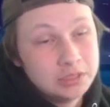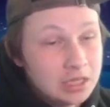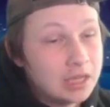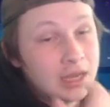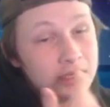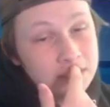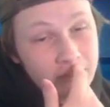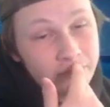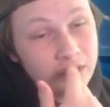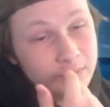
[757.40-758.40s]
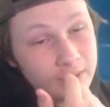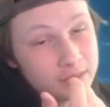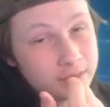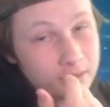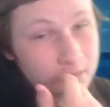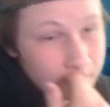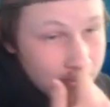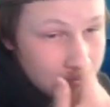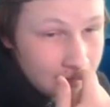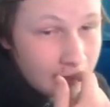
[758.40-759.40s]
which again definitely makes sense on
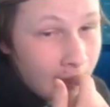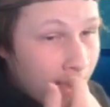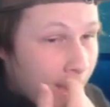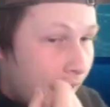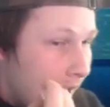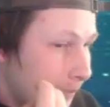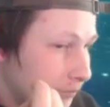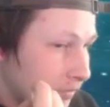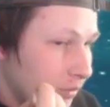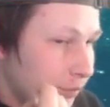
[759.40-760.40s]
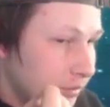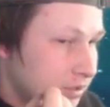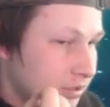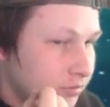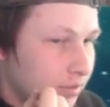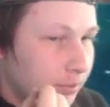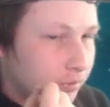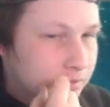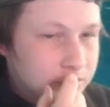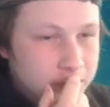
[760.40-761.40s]
his end. Um, so point stone, uh,
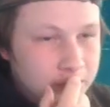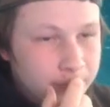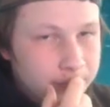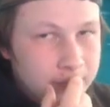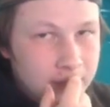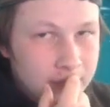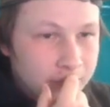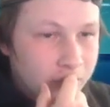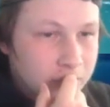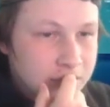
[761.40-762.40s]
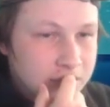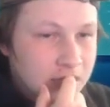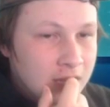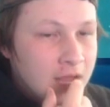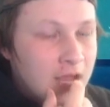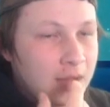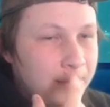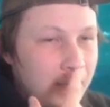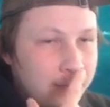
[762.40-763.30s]
point stones are gonna dig into Florges. Um,